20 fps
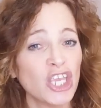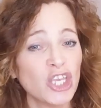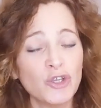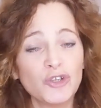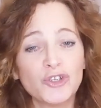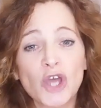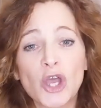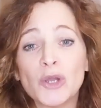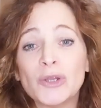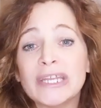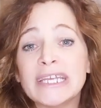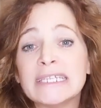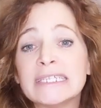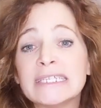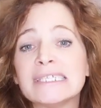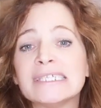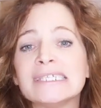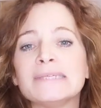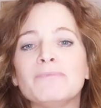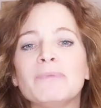You don't need
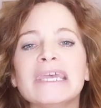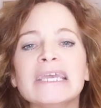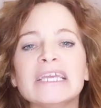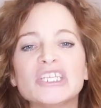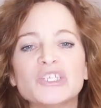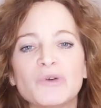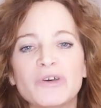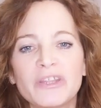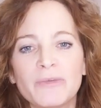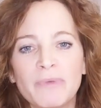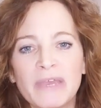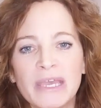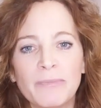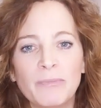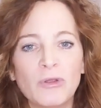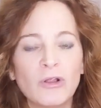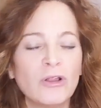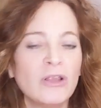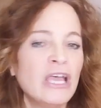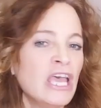to speak to other
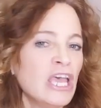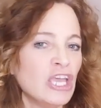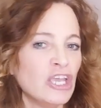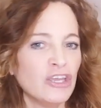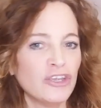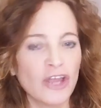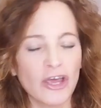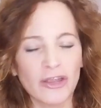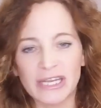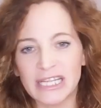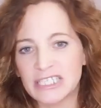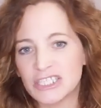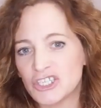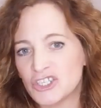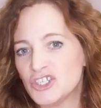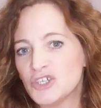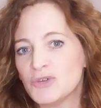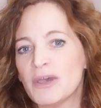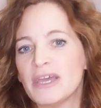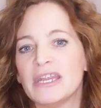people, you don't need
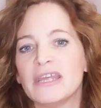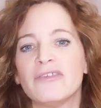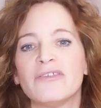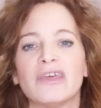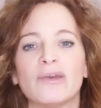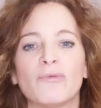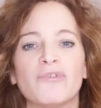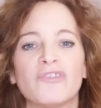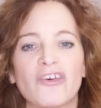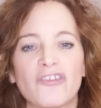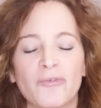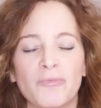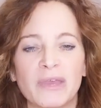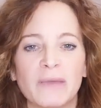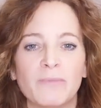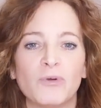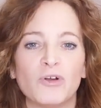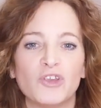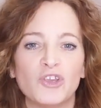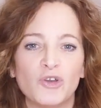to do anything with other
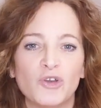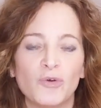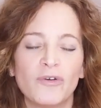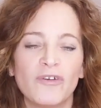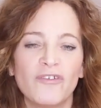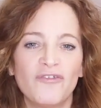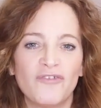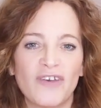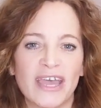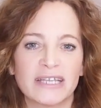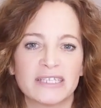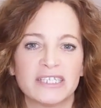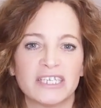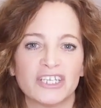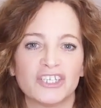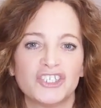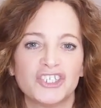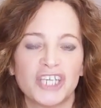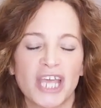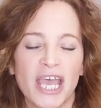people, you are
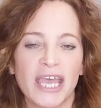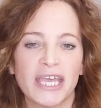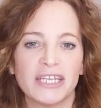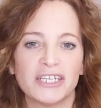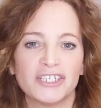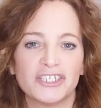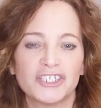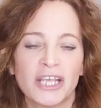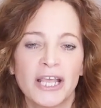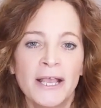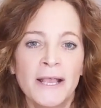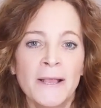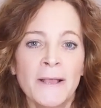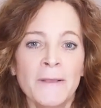affecting change.